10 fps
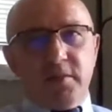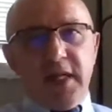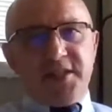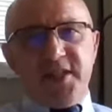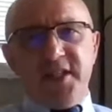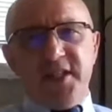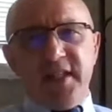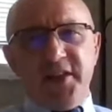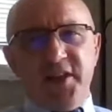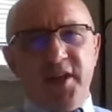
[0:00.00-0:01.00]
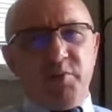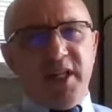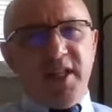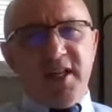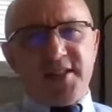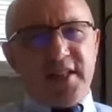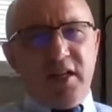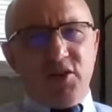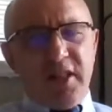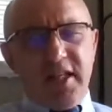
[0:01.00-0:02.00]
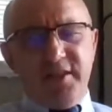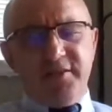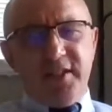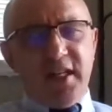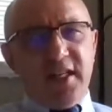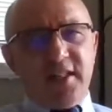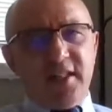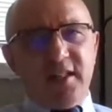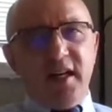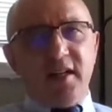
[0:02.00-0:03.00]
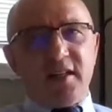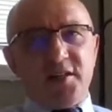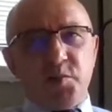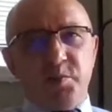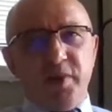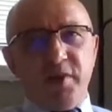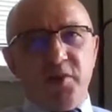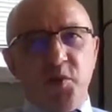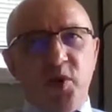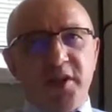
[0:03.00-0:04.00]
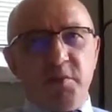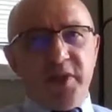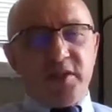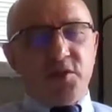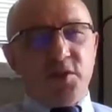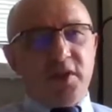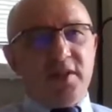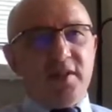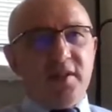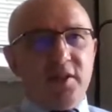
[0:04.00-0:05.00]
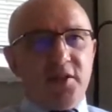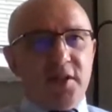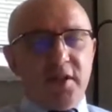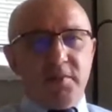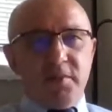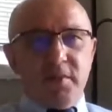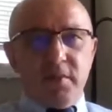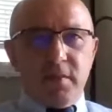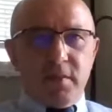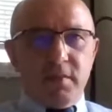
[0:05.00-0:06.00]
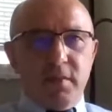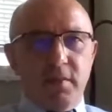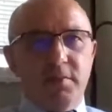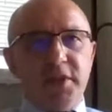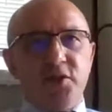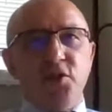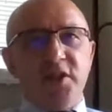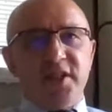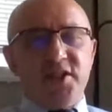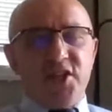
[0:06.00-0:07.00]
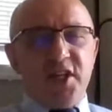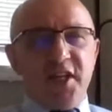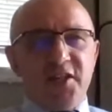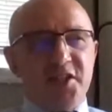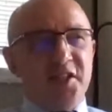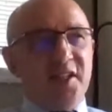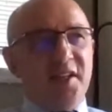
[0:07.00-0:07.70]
exceeded, I think, by last count, like $1,500 per one Bitcoin on a Bitcoin exchange.